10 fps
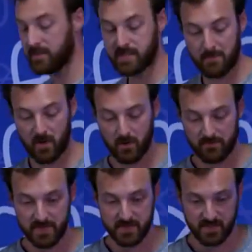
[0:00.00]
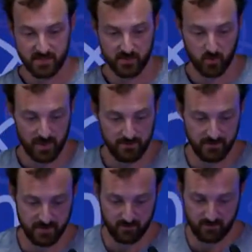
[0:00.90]
demo of this in
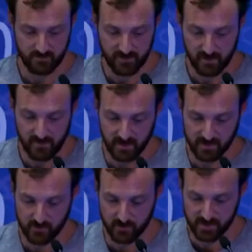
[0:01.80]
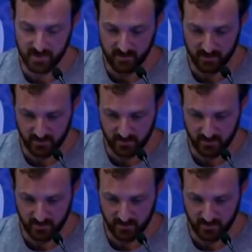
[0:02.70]
Swift that I think is interesting.